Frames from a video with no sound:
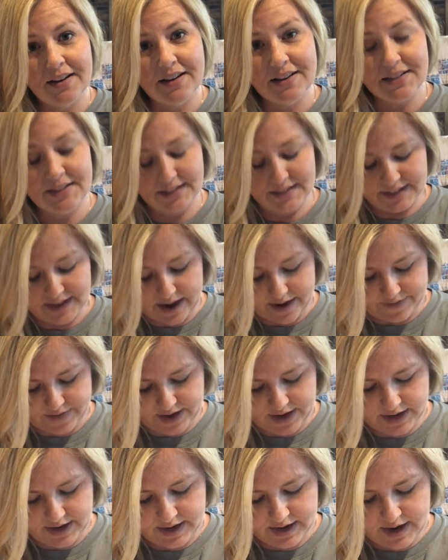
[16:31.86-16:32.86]

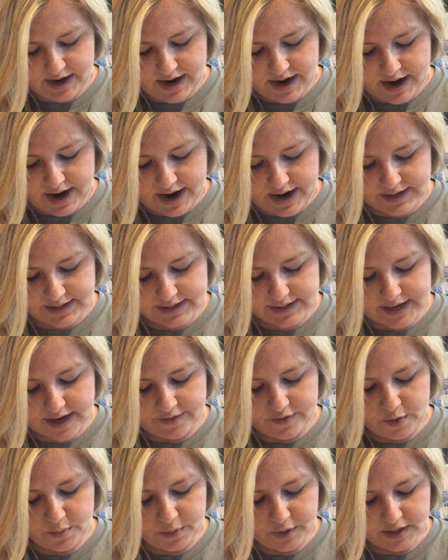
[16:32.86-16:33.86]
7. And
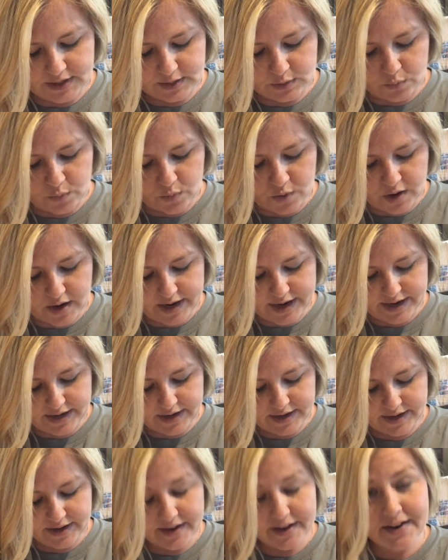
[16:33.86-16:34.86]
7 plus 1
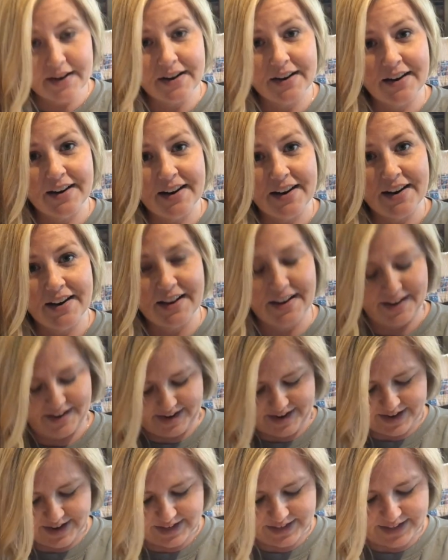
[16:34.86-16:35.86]

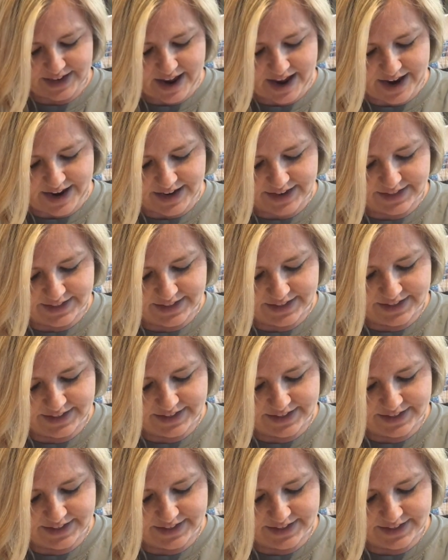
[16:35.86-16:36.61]
is 8.